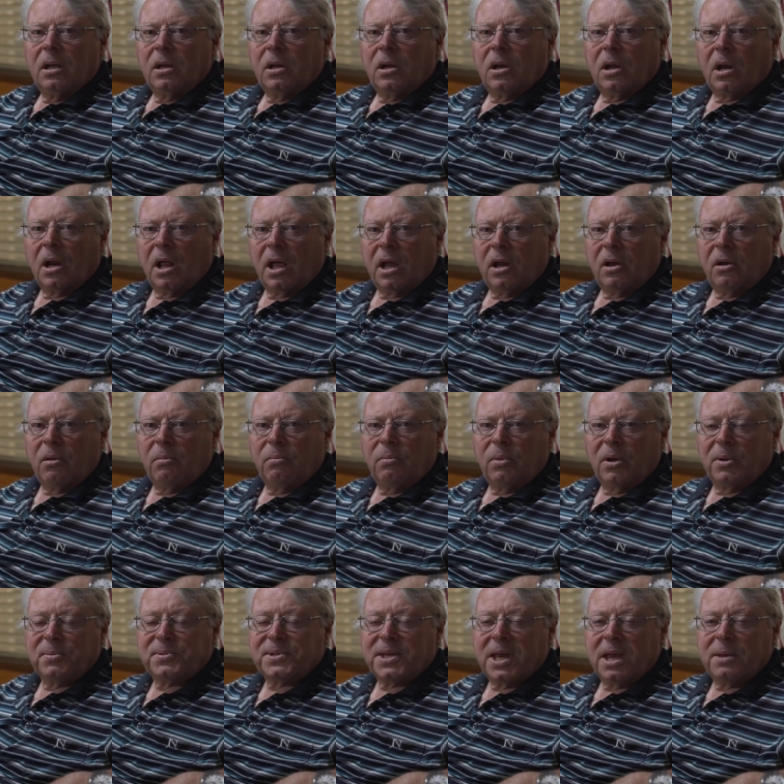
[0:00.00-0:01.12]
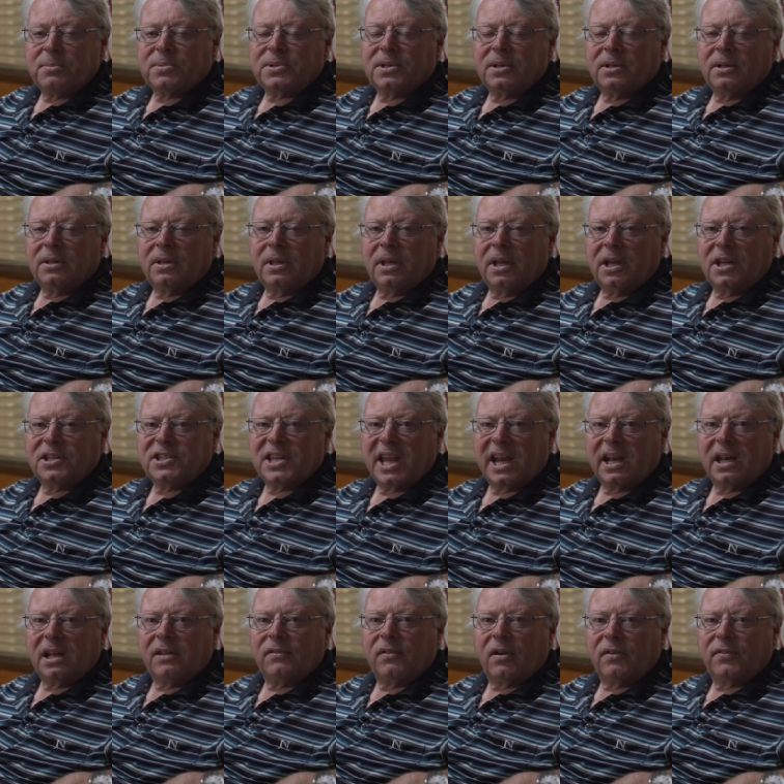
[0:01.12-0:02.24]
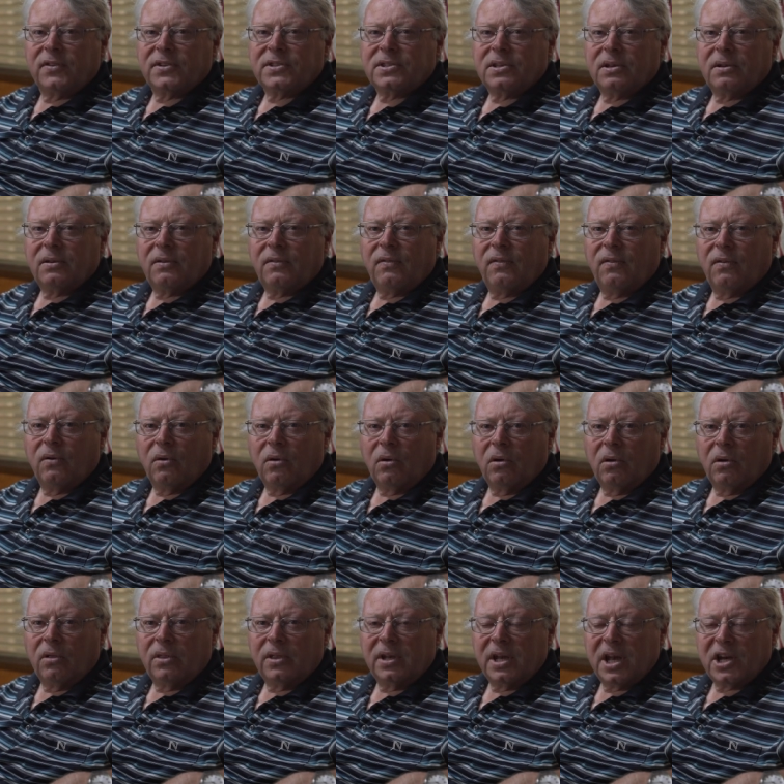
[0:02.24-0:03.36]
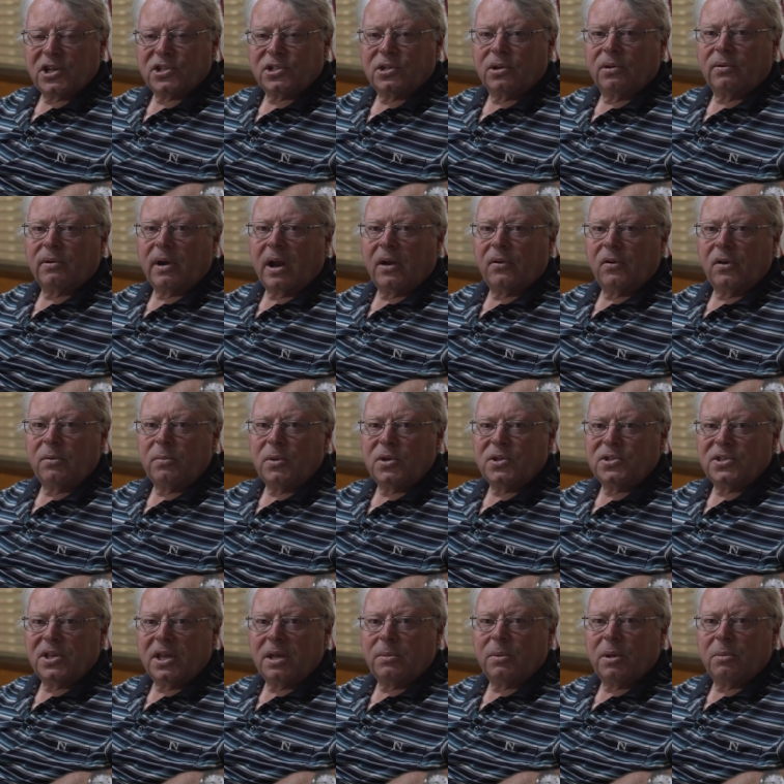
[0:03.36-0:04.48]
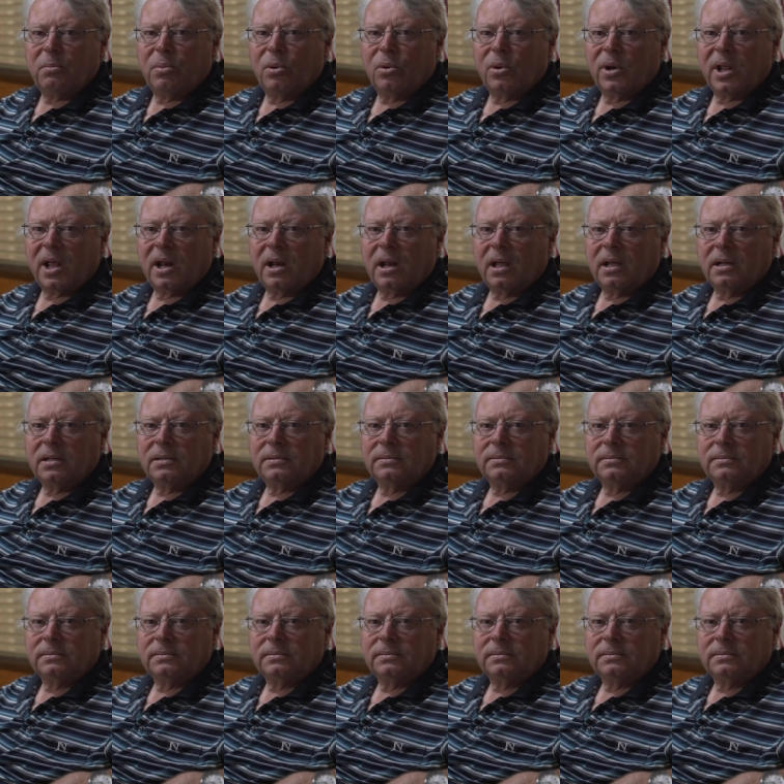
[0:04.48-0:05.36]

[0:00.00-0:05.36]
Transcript: G'day, I'm Bob Sampson, the Executive Officer for the National Railway Museum at Port Adelaide.